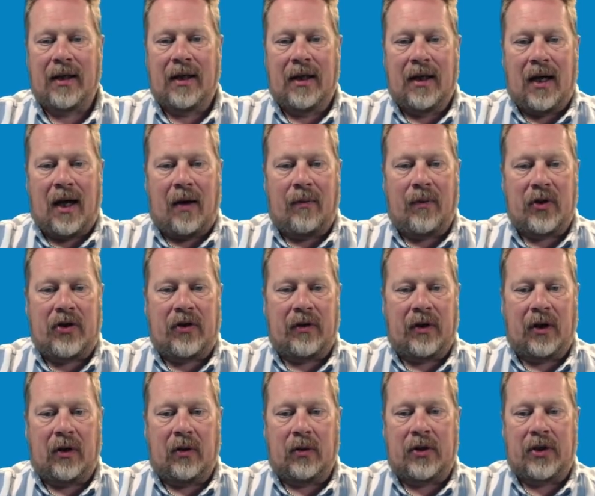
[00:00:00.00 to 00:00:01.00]
And once you've got
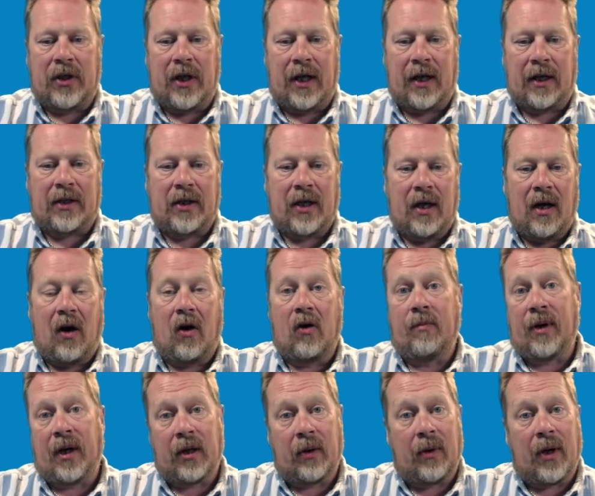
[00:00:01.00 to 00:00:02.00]
it all ticked, oh,
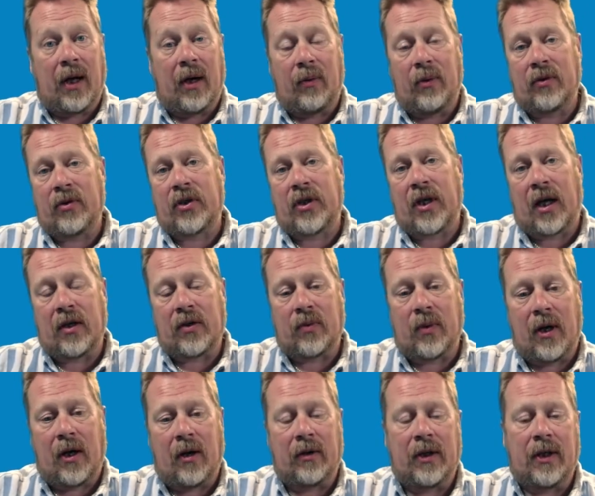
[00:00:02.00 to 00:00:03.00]
by the way, I will say as
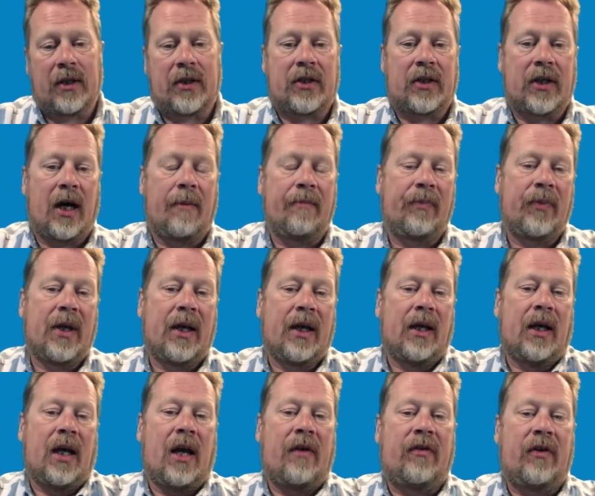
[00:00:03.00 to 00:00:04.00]
well that
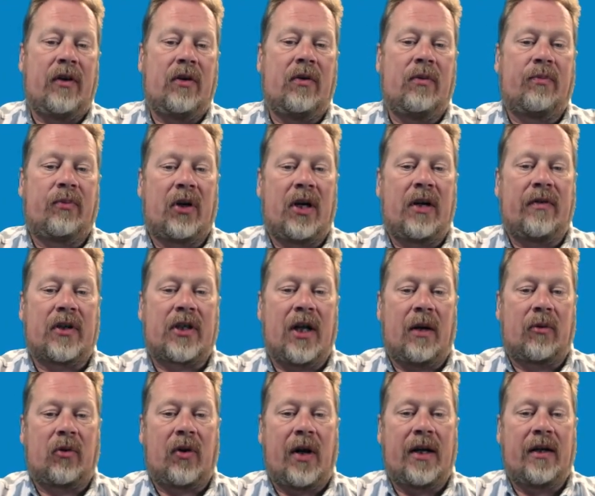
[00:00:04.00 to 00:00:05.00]
if you previously
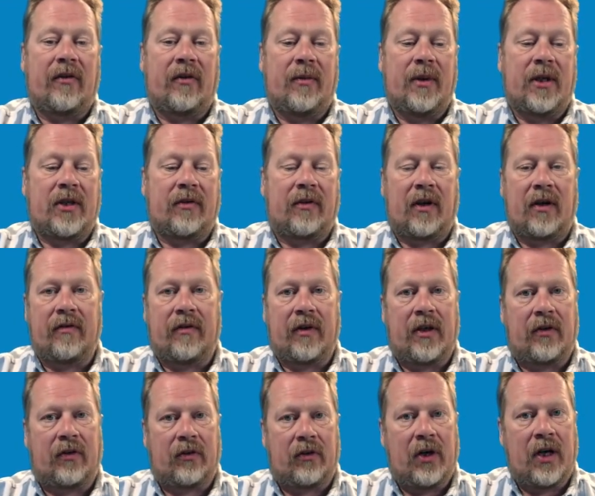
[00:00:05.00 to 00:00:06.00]
upgraded from Easify
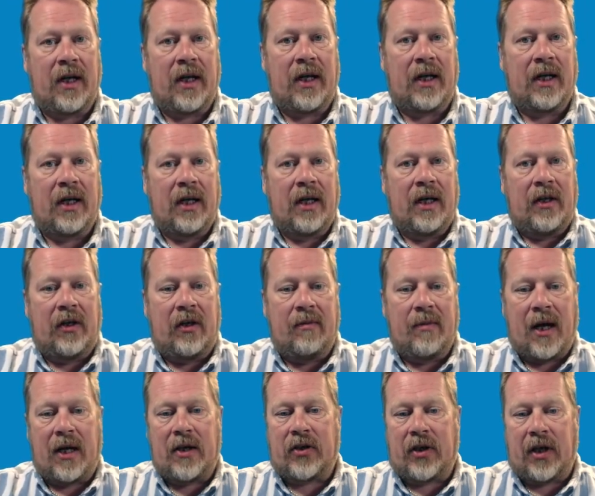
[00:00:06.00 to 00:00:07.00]
V3, you
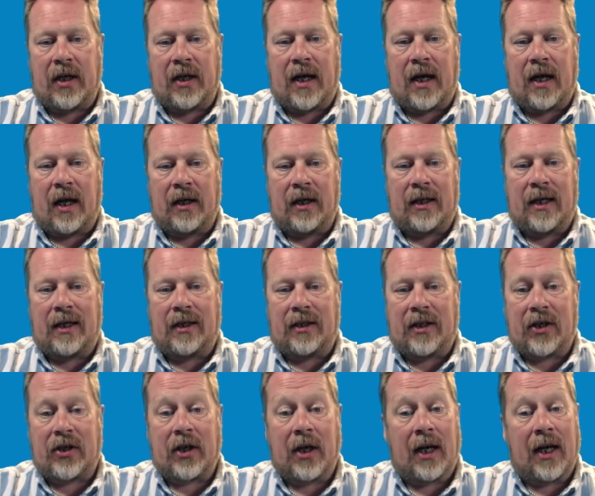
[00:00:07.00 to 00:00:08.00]
may see an
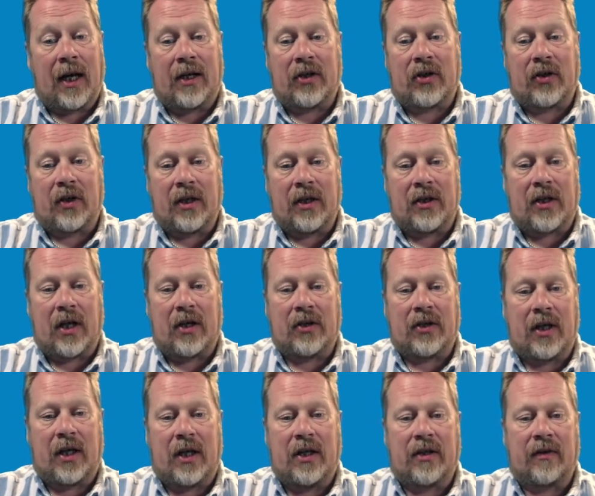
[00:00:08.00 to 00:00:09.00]
additional entry that says
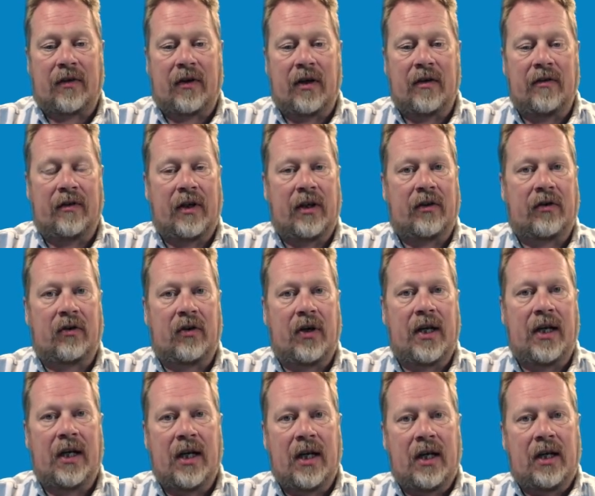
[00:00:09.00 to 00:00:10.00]
Easify
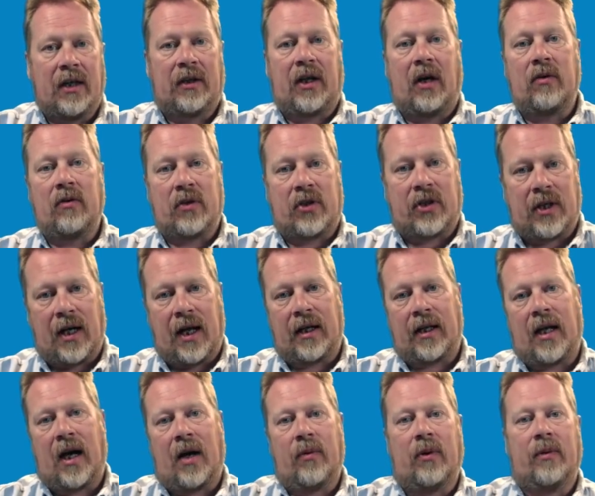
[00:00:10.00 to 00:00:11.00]
V3. Don't select
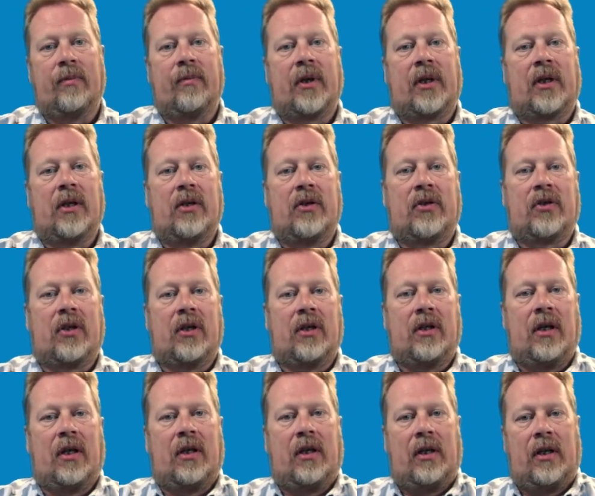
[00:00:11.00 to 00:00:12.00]
that one because
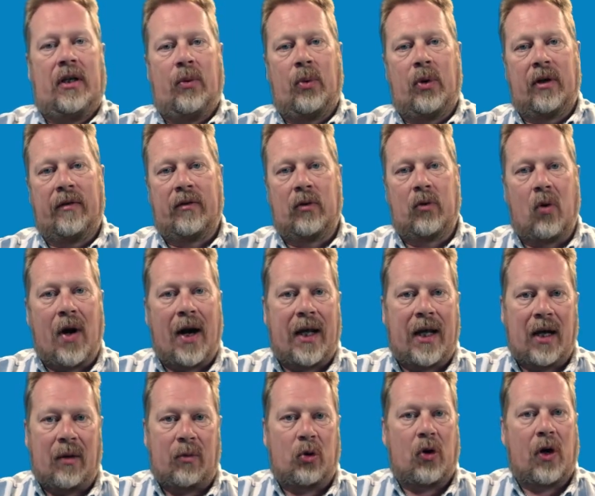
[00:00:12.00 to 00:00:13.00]
you will have already
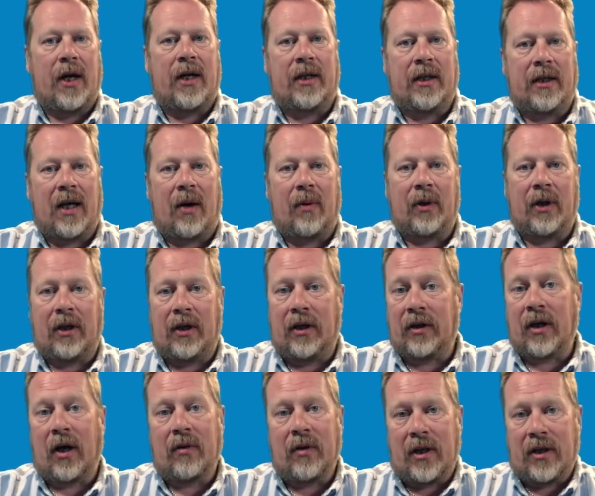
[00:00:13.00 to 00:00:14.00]
upgraded that one and you
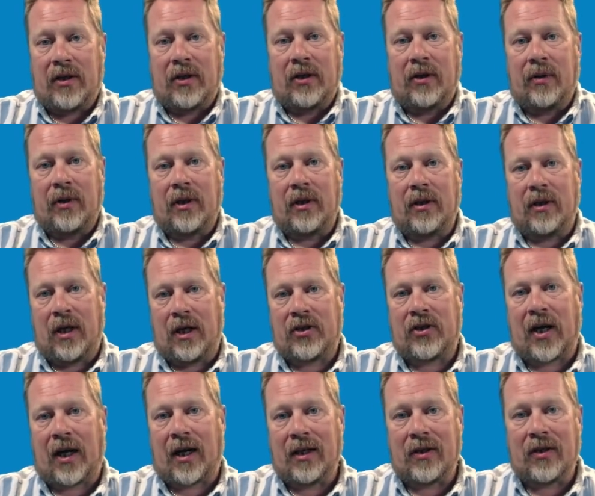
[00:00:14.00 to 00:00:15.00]
don't need to do it a
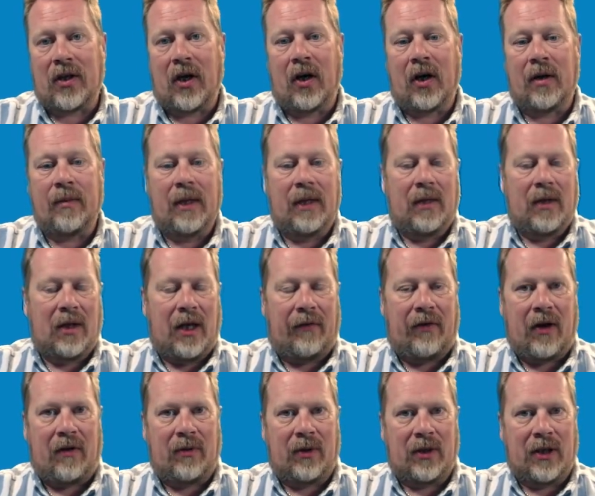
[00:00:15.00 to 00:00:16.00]
second time. If you
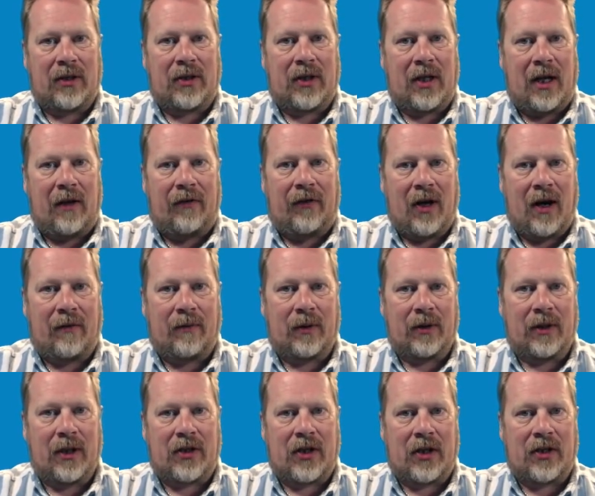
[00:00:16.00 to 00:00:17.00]
have one
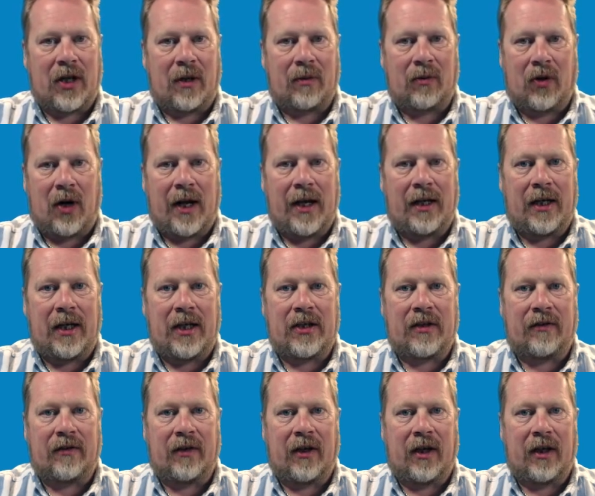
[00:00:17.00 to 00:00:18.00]
that says upgrade
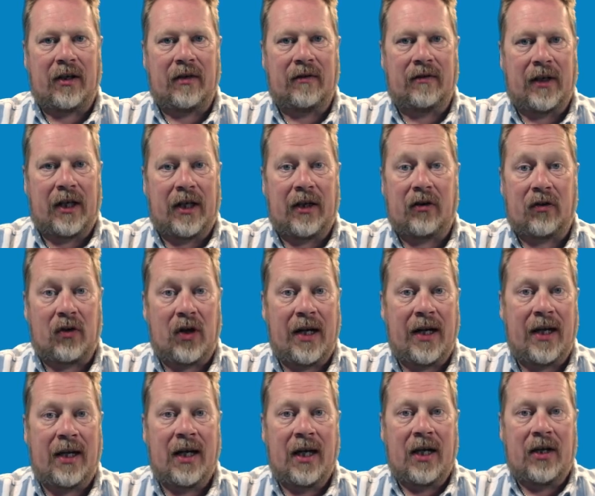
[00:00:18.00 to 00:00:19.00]
Easify
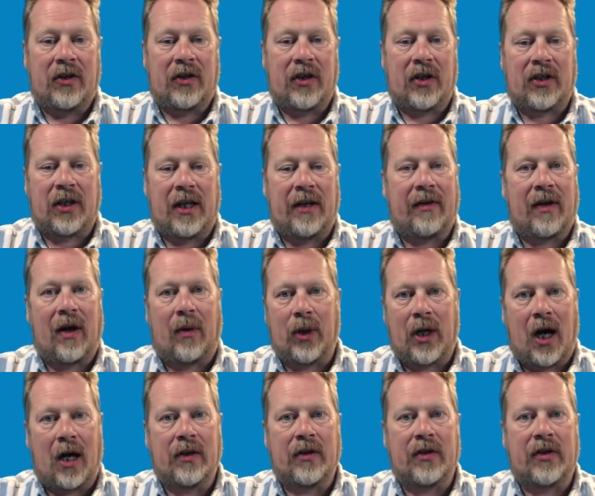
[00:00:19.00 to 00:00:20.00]
V3, just leave that one
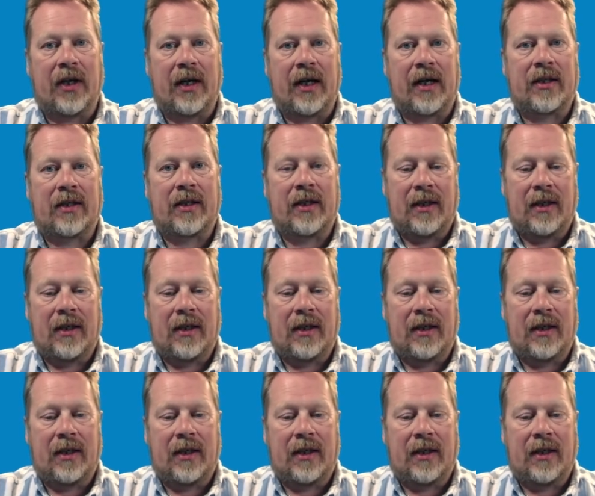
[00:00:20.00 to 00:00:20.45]
unticked.